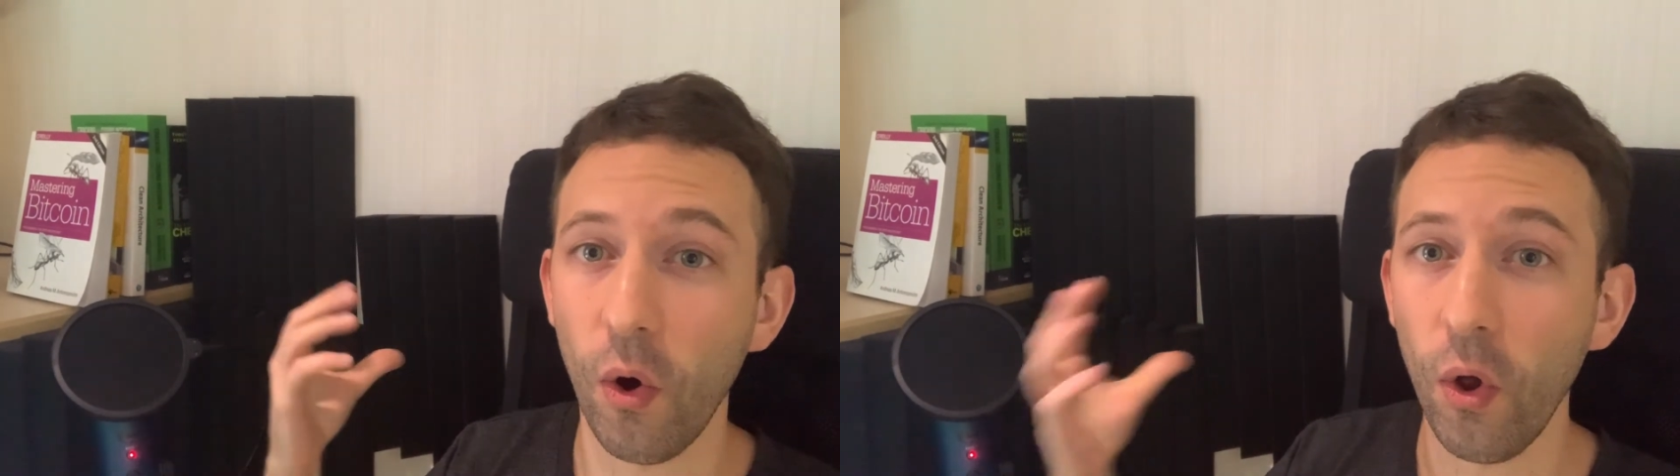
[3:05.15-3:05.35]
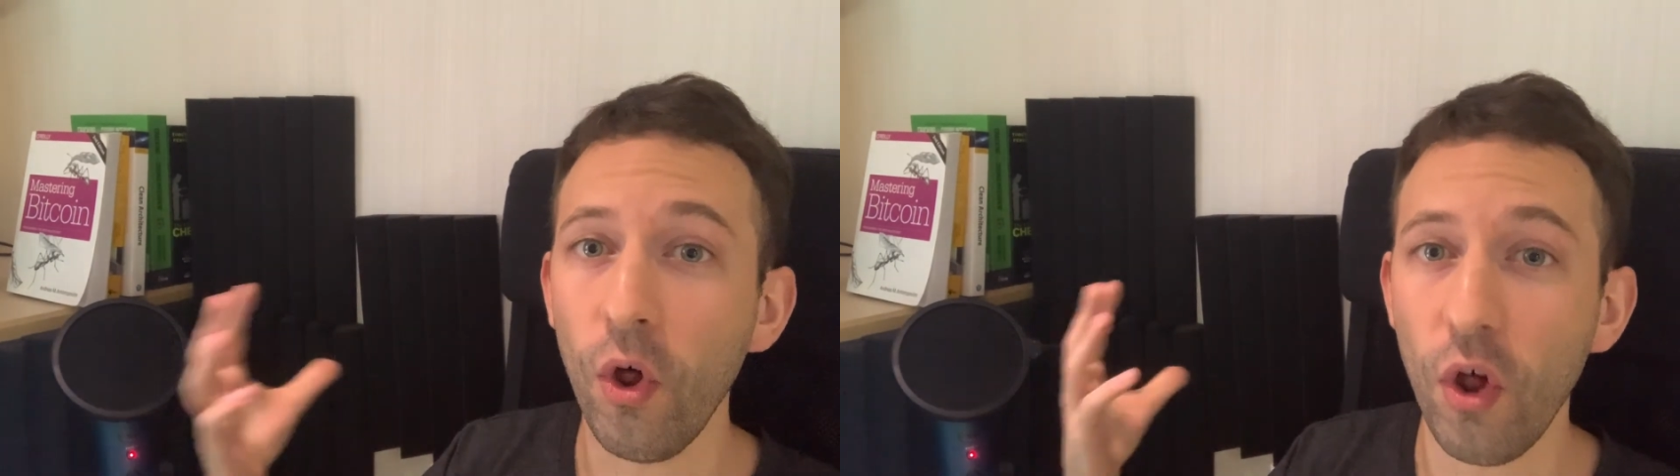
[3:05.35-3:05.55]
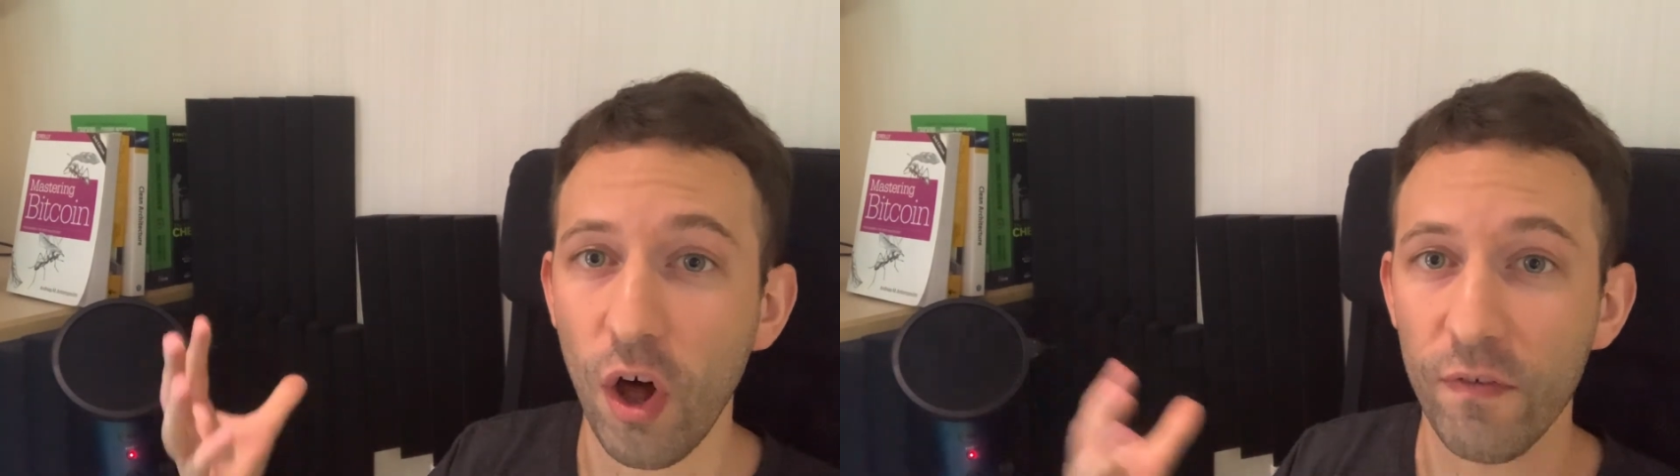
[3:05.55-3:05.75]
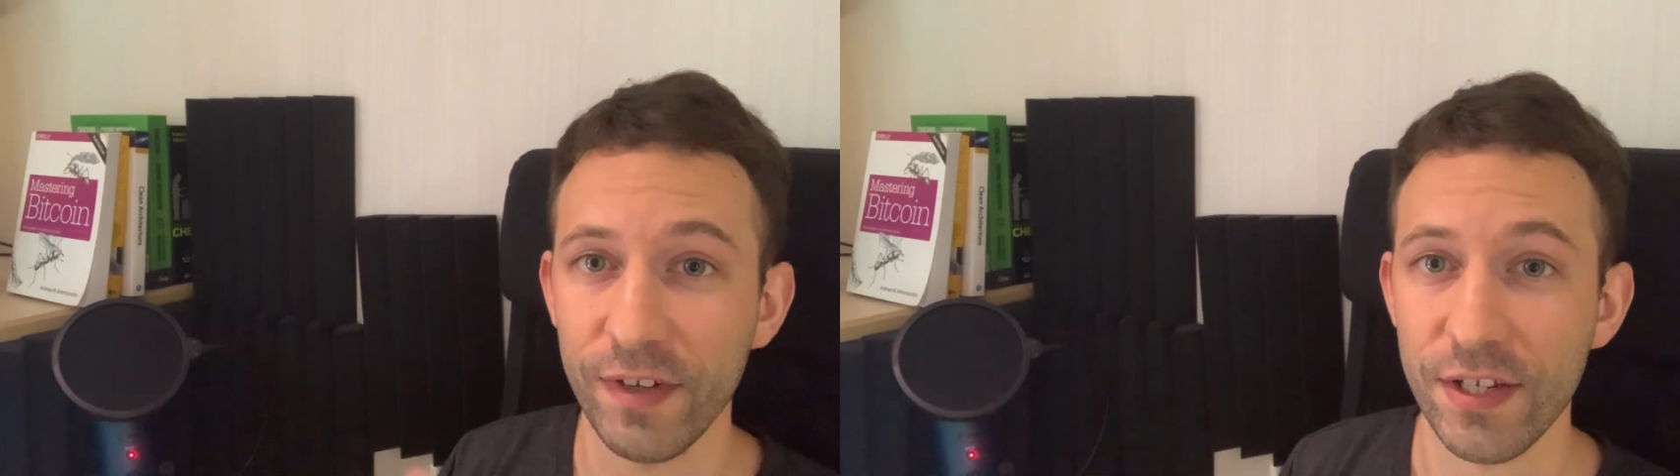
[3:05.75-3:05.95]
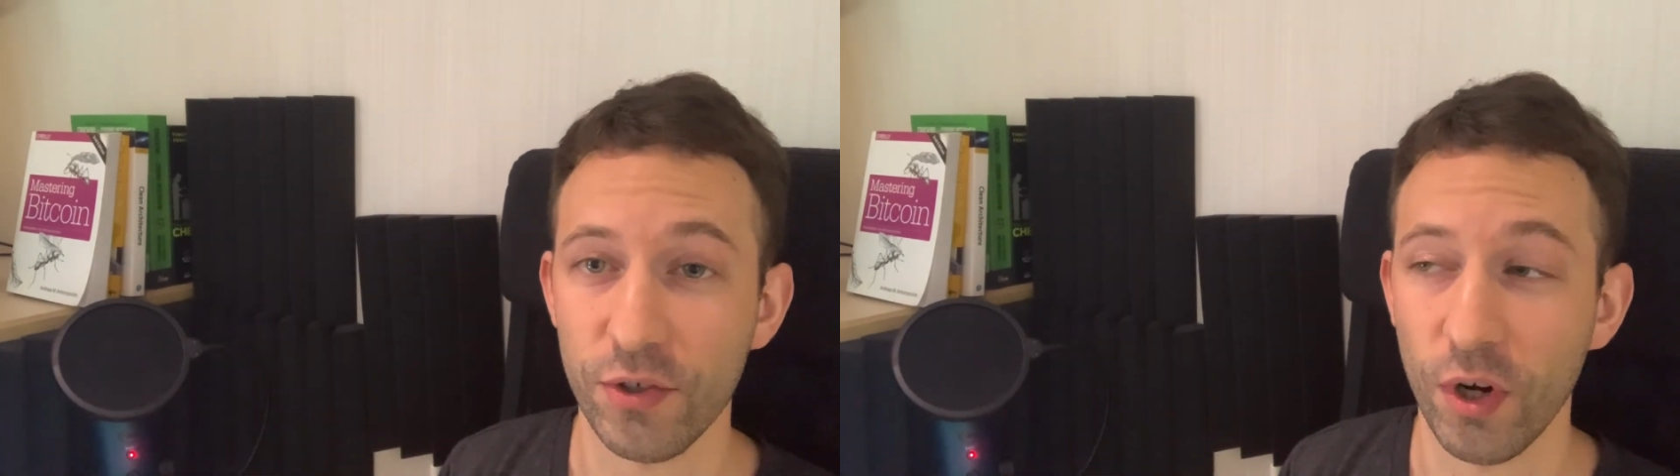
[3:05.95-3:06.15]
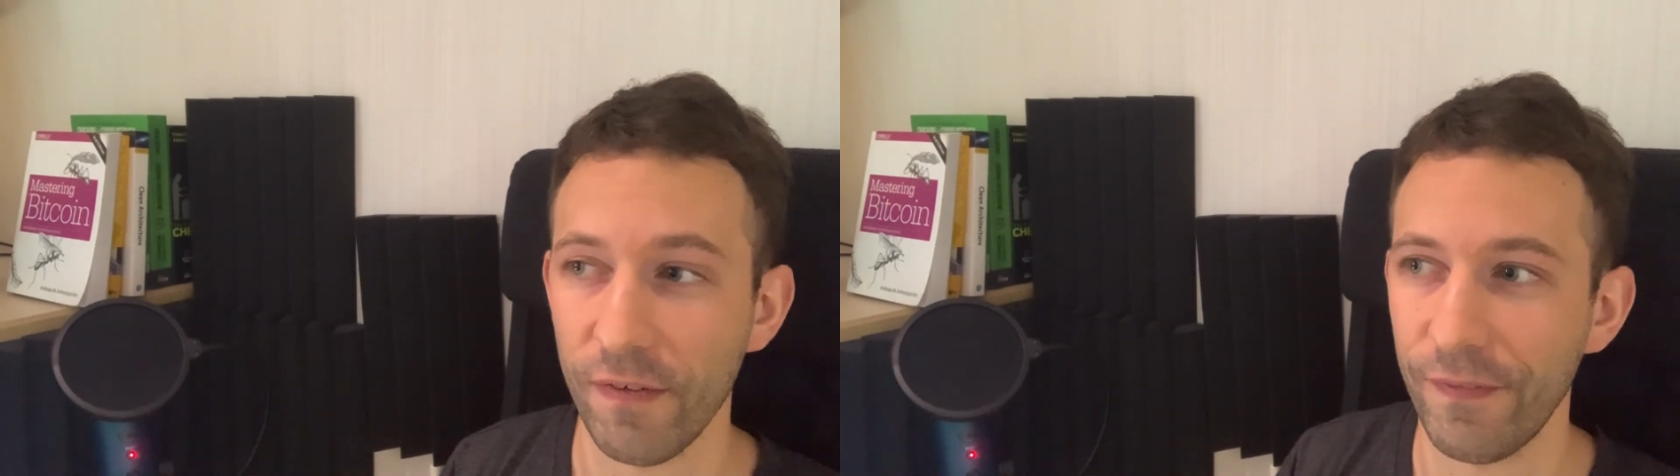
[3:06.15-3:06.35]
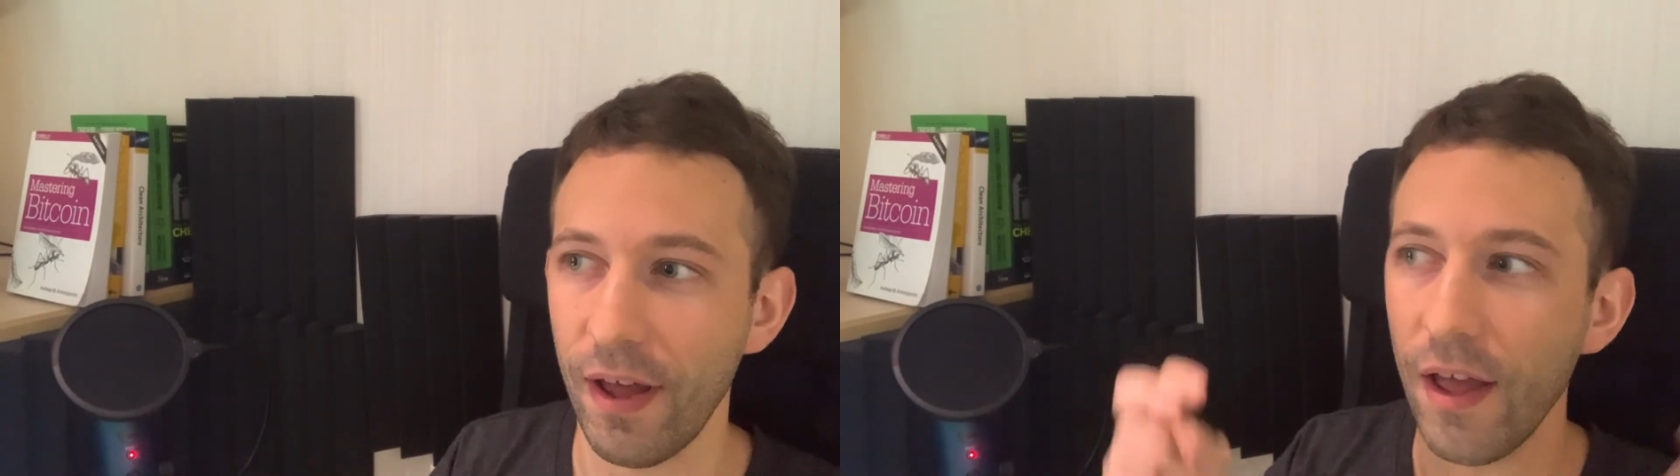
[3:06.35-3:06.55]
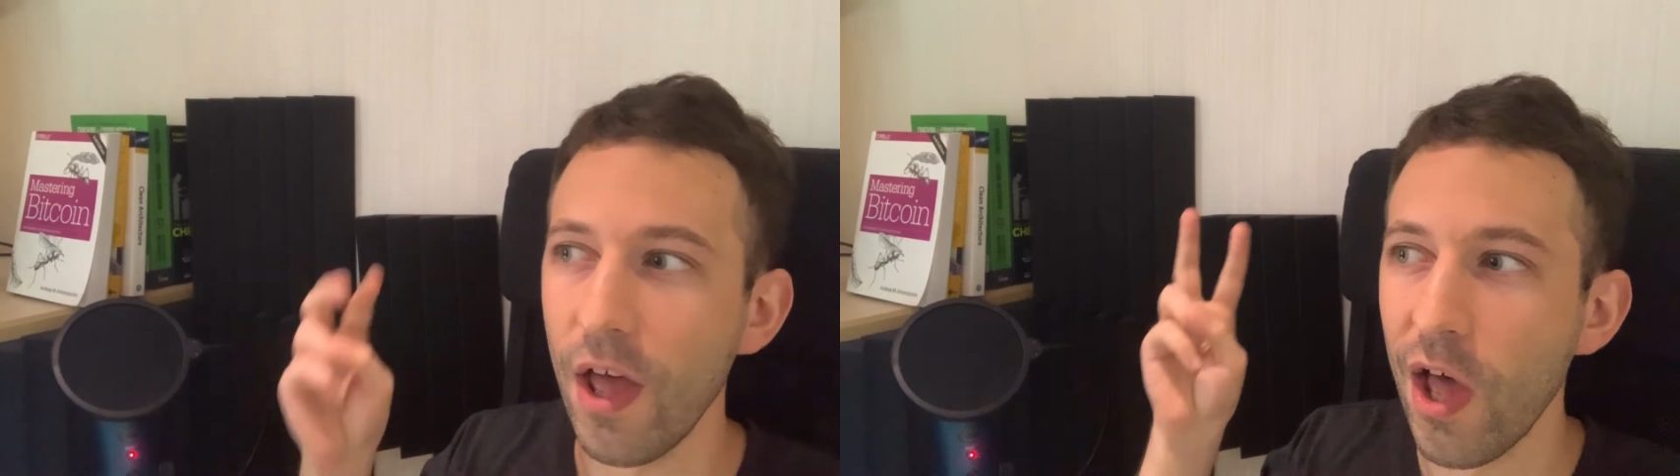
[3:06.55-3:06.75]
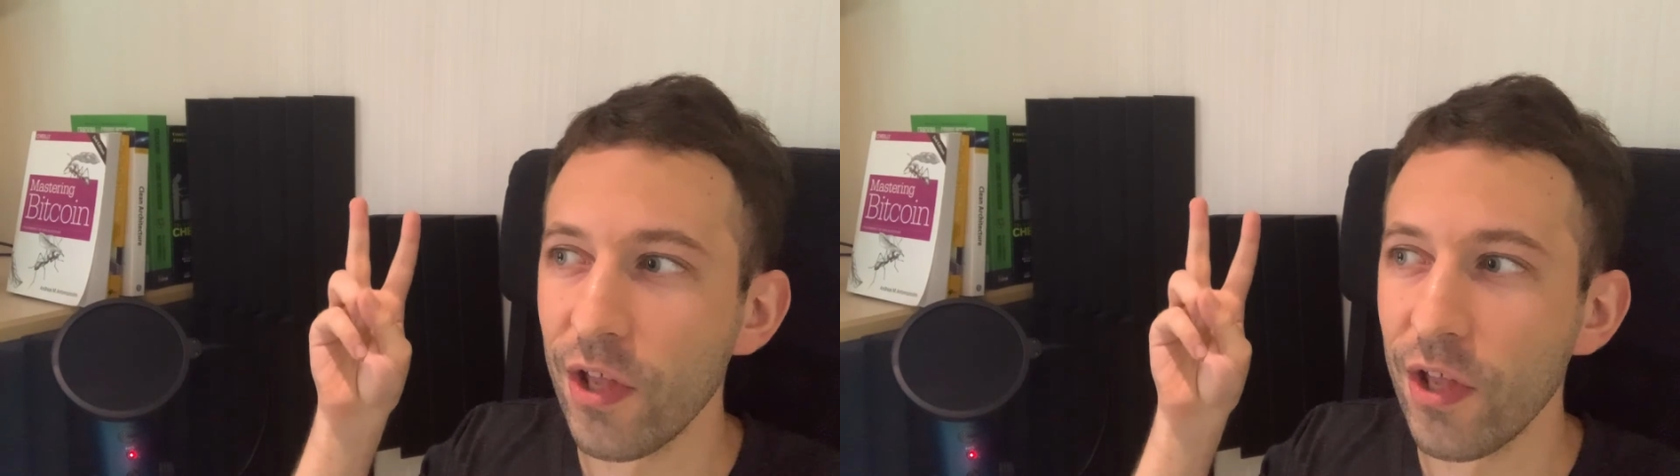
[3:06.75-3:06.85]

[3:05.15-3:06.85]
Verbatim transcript: all of these sort of uh,